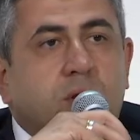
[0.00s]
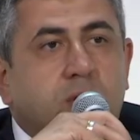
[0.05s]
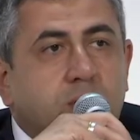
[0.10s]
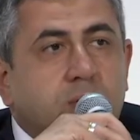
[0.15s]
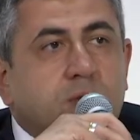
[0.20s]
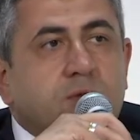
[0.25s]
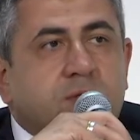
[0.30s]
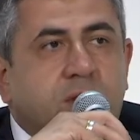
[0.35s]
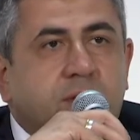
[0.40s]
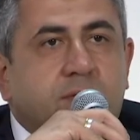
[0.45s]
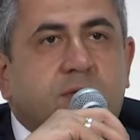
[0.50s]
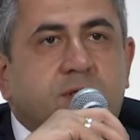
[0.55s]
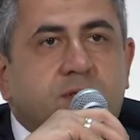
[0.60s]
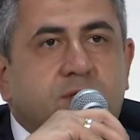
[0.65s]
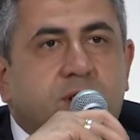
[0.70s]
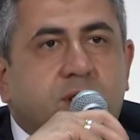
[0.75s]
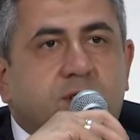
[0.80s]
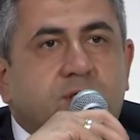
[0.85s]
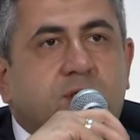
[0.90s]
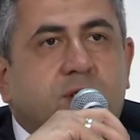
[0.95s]
use
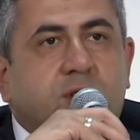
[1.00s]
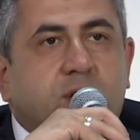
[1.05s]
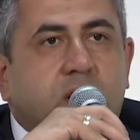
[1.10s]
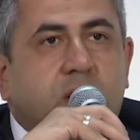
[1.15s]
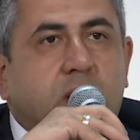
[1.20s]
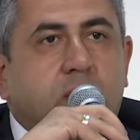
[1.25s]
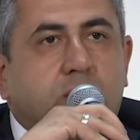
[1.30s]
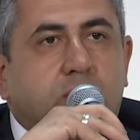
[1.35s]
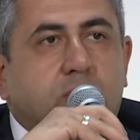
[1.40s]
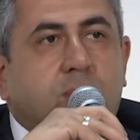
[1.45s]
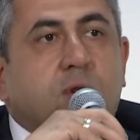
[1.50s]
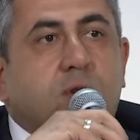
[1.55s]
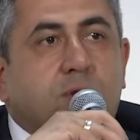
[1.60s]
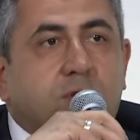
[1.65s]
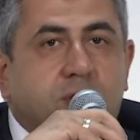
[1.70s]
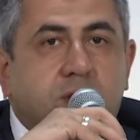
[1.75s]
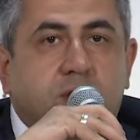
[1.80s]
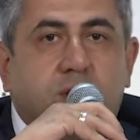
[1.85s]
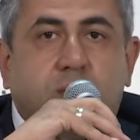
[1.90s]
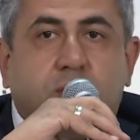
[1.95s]
infrastructure and how to
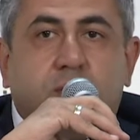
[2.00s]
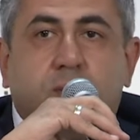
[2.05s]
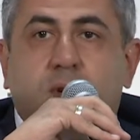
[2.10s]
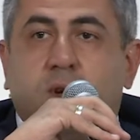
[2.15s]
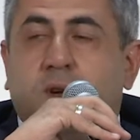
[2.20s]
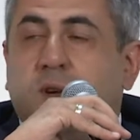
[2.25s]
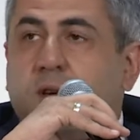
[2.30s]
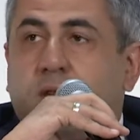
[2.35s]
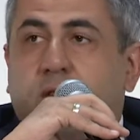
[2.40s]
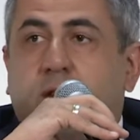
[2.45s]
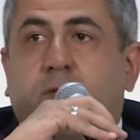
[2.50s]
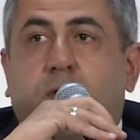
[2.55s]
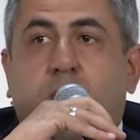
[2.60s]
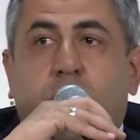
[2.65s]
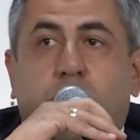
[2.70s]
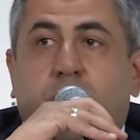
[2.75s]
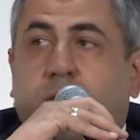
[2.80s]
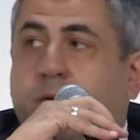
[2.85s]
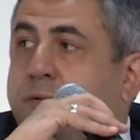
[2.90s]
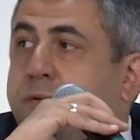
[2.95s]
continue the
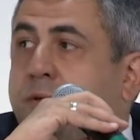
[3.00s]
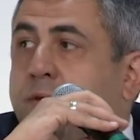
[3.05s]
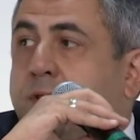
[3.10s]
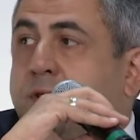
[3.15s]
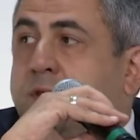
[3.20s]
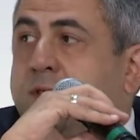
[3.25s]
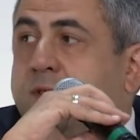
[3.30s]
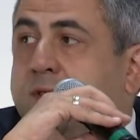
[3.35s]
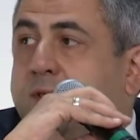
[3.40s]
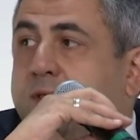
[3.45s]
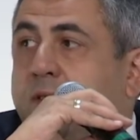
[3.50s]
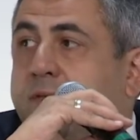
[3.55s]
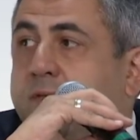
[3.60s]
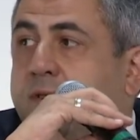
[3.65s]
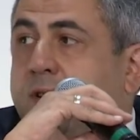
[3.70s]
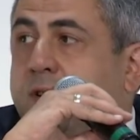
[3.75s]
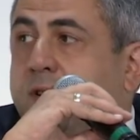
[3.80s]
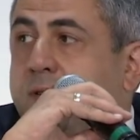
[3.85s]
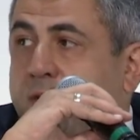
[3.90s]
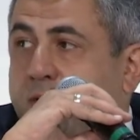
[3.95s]
flow of tourists
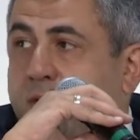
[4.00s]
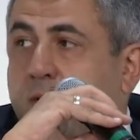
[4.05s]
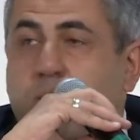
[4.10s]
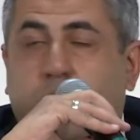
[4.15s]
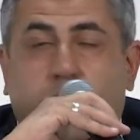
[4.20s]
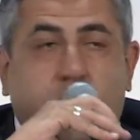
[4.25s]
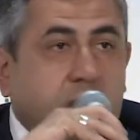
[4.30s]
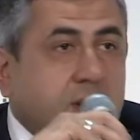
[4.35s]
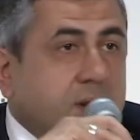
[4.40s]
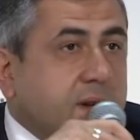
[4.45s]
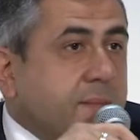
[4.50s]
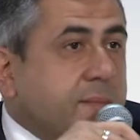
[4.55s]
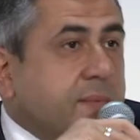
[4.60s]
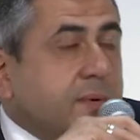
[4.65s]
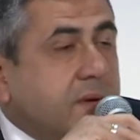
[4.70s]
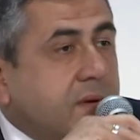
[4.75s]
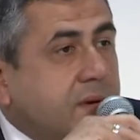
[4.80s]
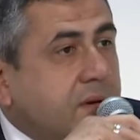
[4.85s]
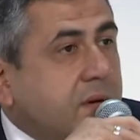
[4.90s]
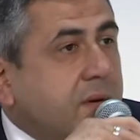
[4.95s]
after World Cup,
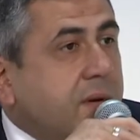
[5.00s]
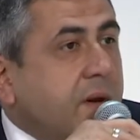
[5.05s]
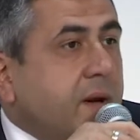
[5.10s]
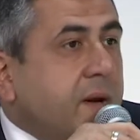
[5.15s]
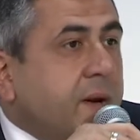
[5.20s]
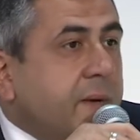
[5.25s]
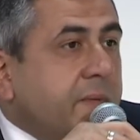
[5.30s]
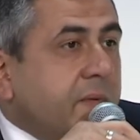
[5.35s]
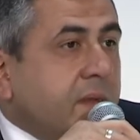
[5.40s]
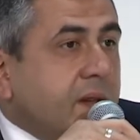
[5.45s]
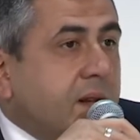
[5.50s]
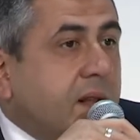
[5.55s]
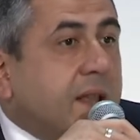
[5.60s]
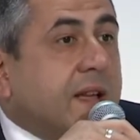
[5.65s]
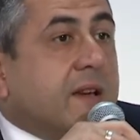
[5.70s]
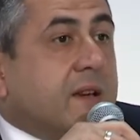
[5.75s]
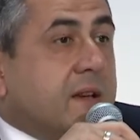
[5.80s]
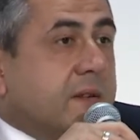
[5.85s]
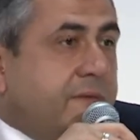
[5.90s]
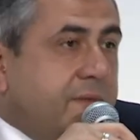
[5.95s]

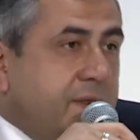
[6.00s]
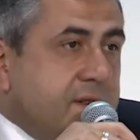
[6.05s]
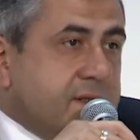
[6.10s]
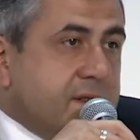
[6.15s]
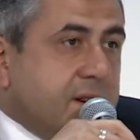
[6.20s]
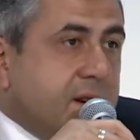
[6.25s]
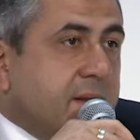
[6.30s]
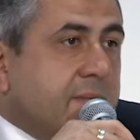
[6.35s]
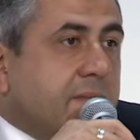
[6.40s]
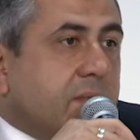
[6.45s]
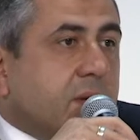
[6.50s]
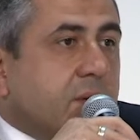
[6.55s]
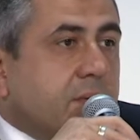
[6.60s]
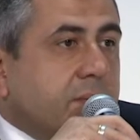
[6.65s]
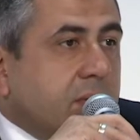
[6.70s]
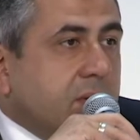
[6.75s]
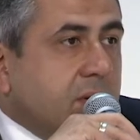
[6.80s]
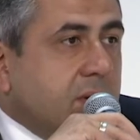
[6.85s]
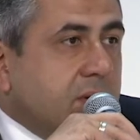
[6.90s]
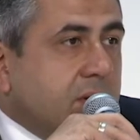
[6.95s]
like visa.
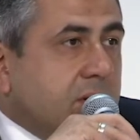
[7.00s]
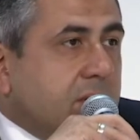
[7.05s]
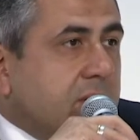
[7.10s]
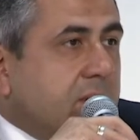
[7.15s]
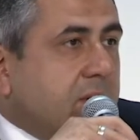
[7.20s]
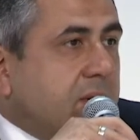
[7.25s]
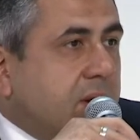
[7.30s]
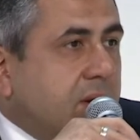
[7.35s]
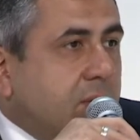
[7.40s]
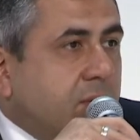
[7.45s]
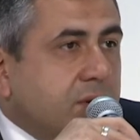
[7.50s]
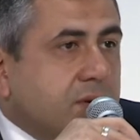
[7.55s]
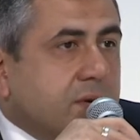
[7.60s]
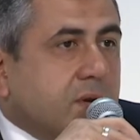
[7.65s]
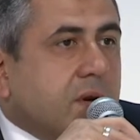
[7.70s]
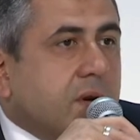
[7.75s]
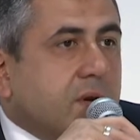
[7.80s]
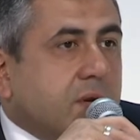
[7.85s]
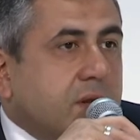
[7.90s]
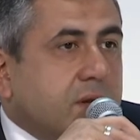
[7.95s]
I want to
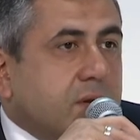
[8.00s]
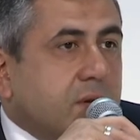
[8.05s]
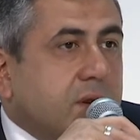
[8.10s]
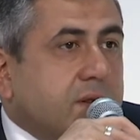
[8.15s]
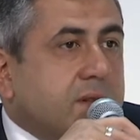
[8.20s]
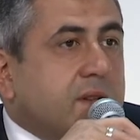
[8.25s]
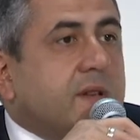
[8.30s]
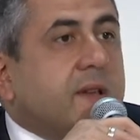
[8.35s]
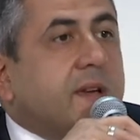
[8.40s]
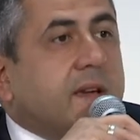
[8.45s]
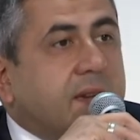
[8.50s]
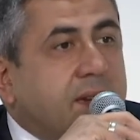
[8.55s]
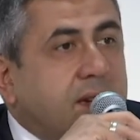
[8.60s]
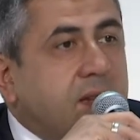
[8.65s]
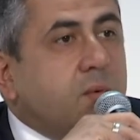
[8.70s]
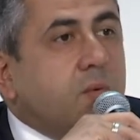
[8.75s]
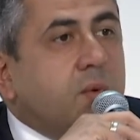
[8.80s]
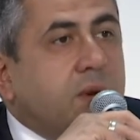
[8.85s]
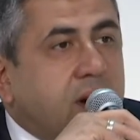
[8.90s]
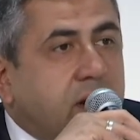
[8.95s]
congratulate, and
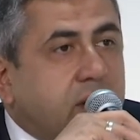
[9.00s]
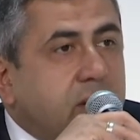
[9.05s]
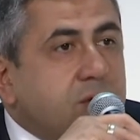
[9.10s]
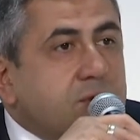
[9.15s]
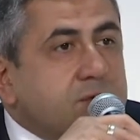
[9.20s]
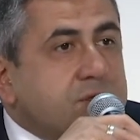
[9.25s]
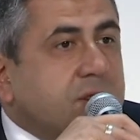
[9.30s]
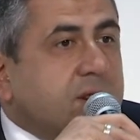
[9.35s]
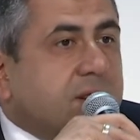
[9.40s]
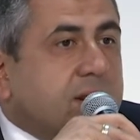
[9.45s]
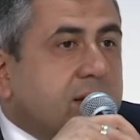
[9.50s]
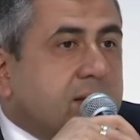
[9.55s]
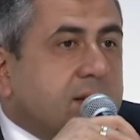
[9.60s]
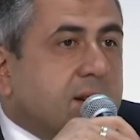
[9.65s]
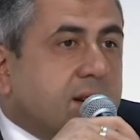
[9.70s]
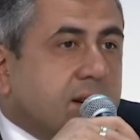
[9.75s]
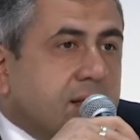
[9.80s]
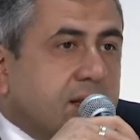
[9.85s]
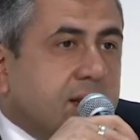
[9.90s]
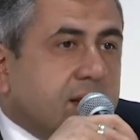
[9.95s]
again, we are using
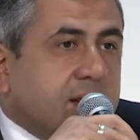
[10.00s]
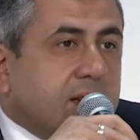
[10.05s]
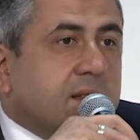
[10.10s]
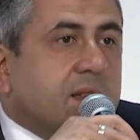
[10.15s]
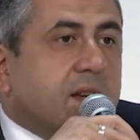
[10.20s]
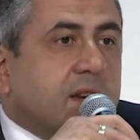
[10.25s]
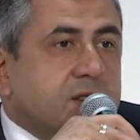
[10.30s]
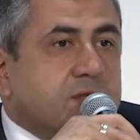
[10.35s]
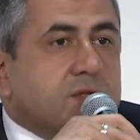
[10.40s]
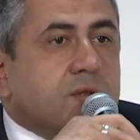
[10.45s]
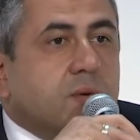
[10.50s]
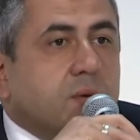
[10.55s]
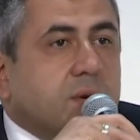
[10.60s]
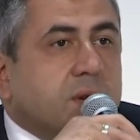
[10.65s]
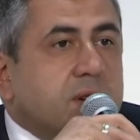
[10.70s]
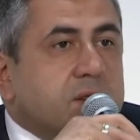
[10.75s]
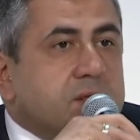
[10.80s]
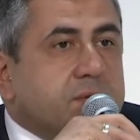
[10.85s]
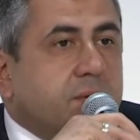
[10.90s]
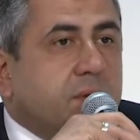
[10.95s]
Qatar like a nice
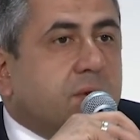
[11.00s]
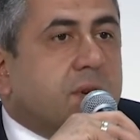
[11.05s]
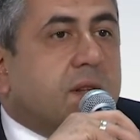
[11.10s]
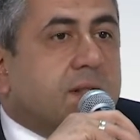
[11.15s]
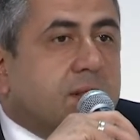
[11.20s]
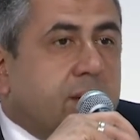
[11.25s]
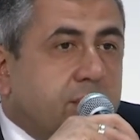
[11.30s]
showcase for other